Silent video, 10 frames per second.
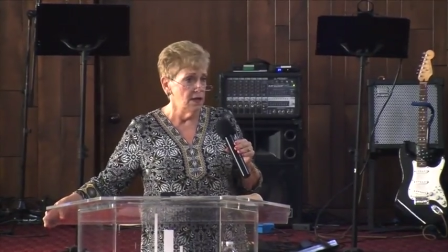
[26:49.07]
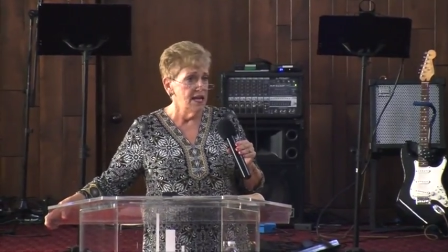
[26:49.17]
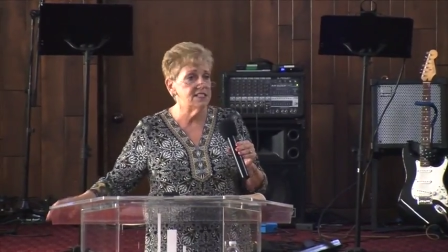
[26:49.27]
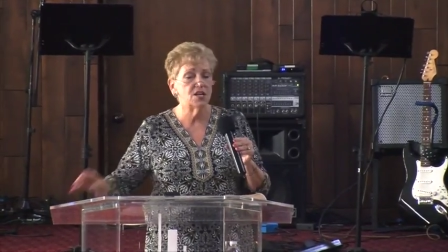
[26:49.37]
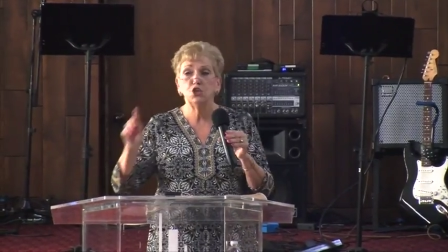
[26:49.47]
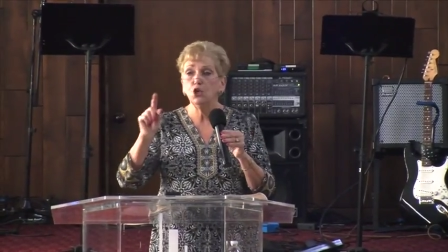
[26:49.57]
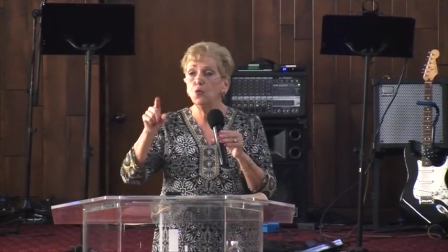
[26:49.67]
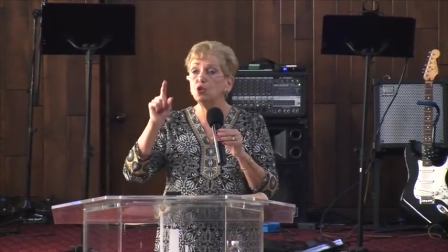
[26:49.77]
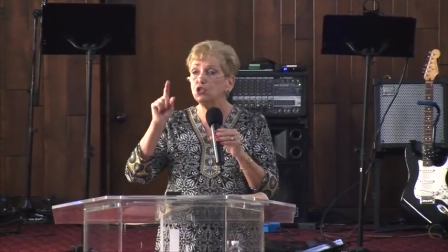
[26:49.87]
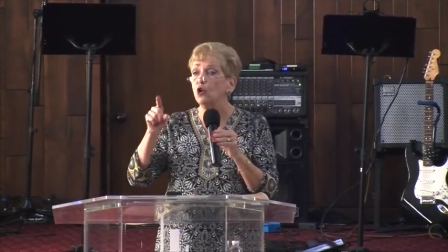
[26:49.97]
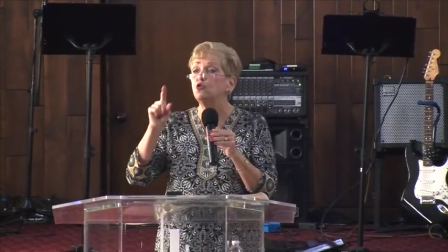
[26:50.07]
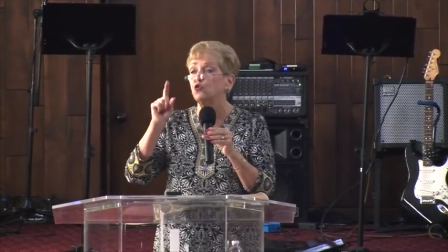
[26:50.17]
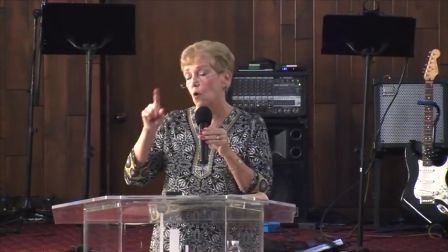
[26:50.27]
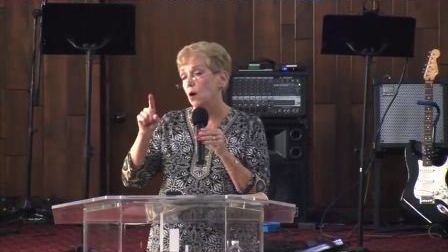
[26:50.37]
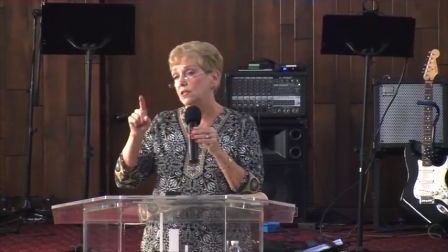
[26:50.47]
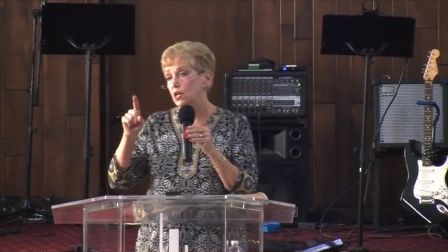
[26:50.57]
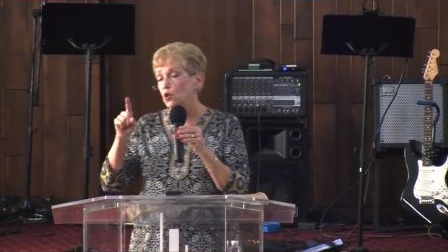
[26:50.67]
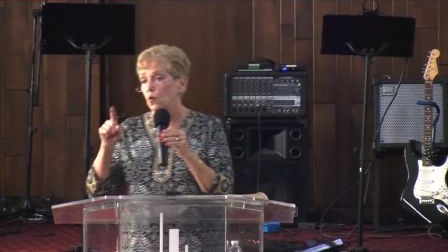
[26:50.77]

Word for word: He said, You were so drunk that you